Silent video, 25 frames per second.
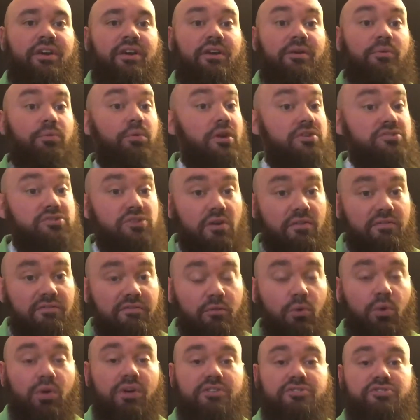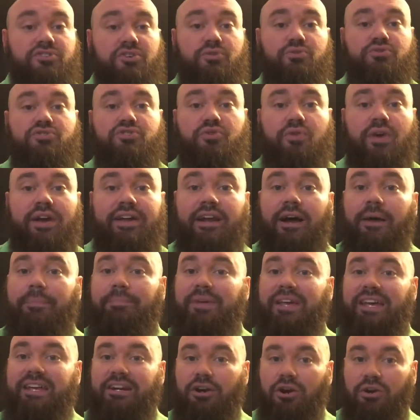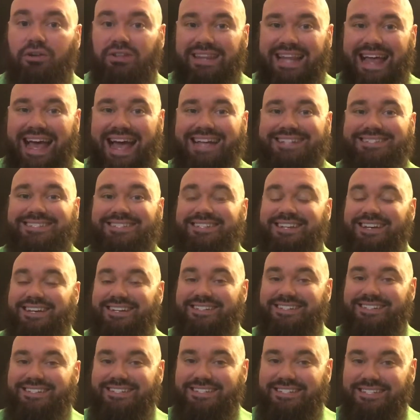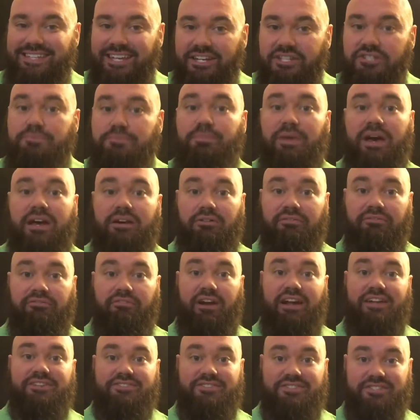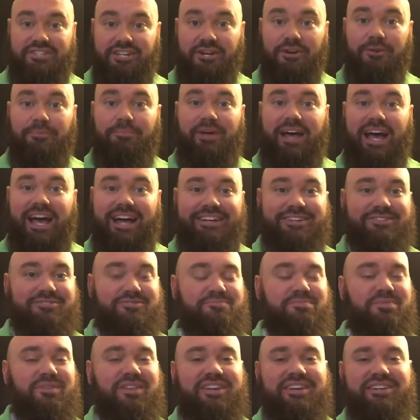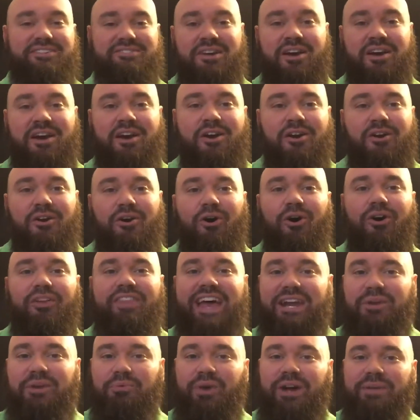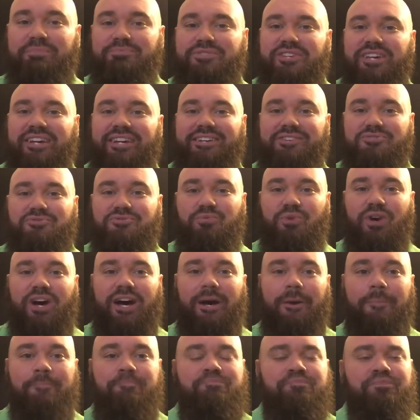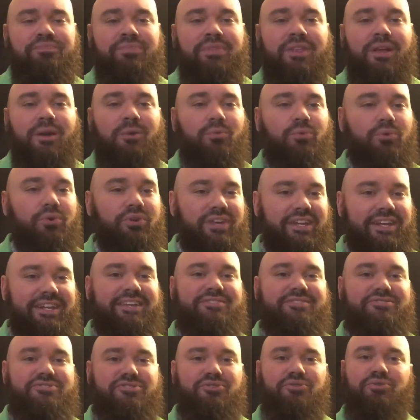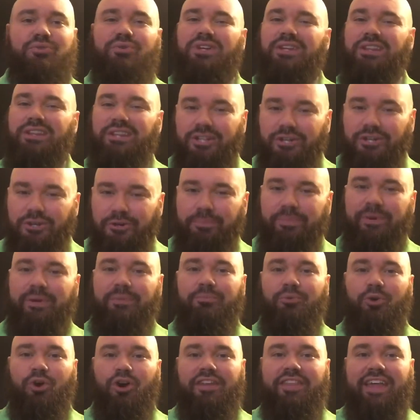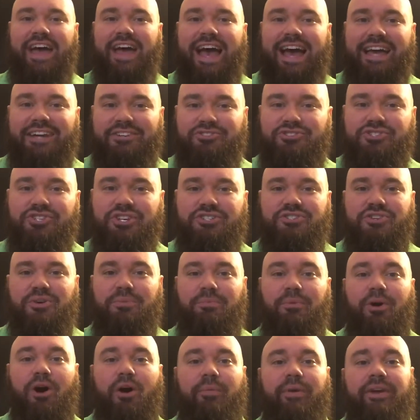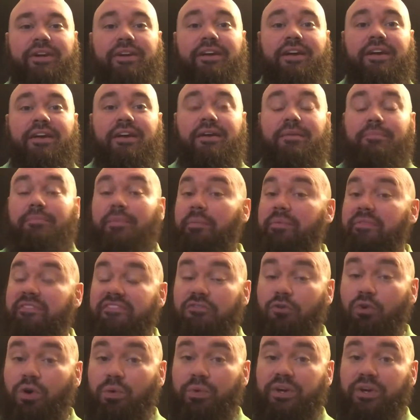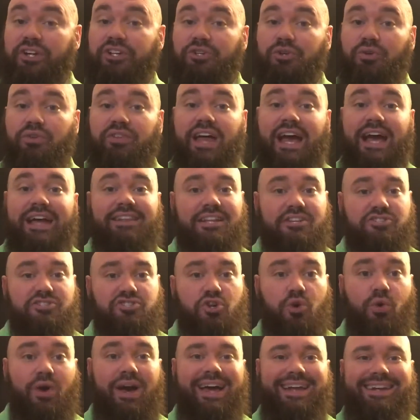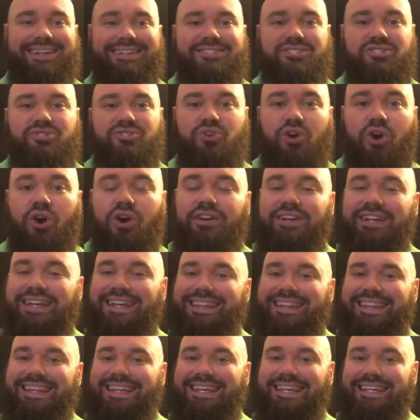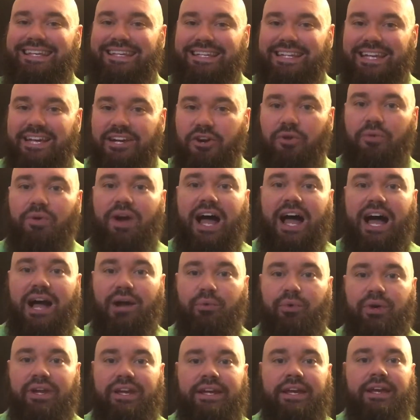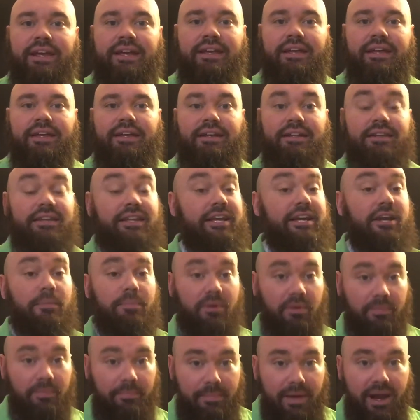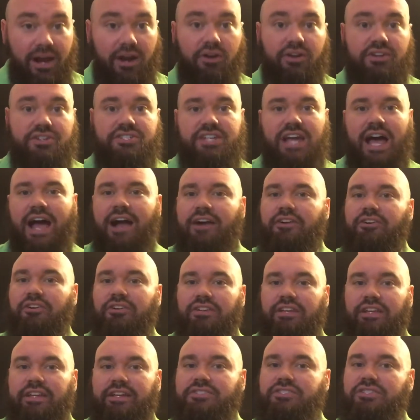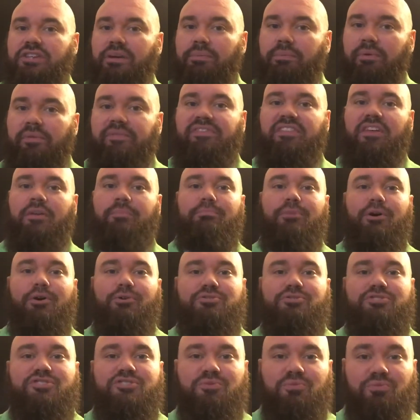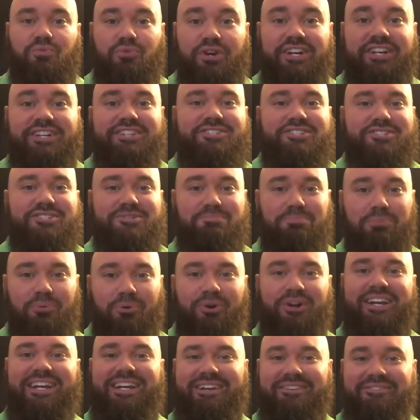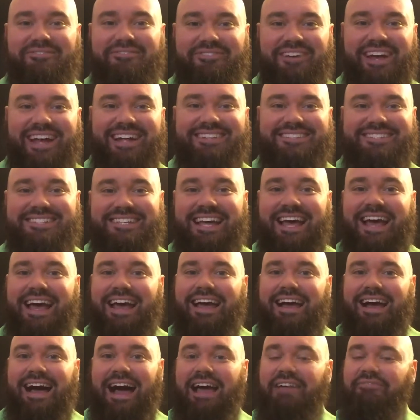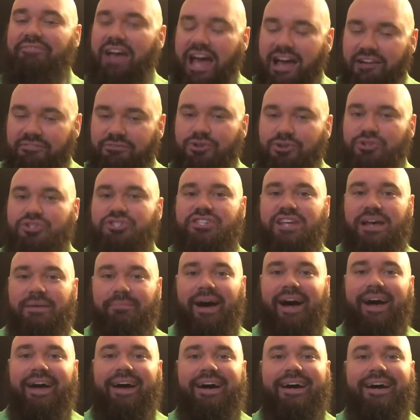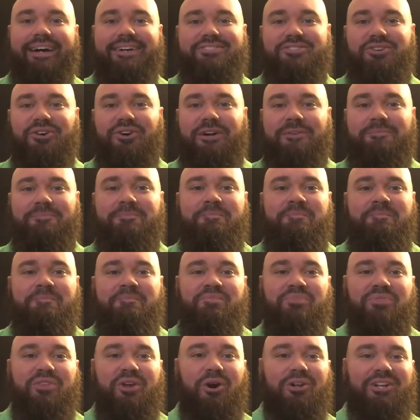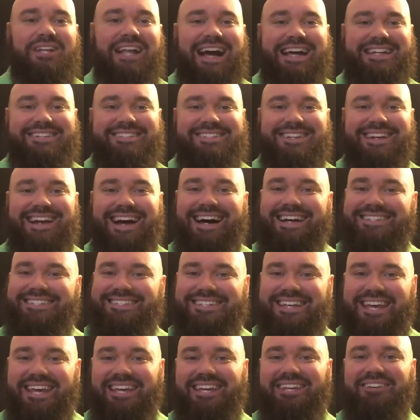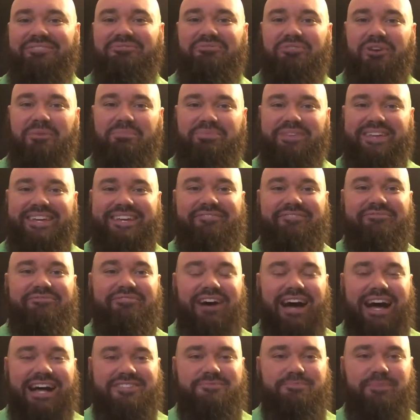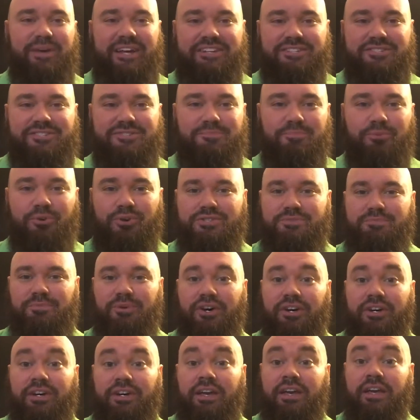We're also 4-2 straight up in our last six Better Friends tier package plays on that website as well. We'll get into a little bit more of that in just a moment. But before we do that, let's go ahead and start in the Nicaraguan Liga Primera Soccer League, some of the most rigged sporting events I've ever set my eyes on. All lines and odds taken from the Fox Bet Sportsbook.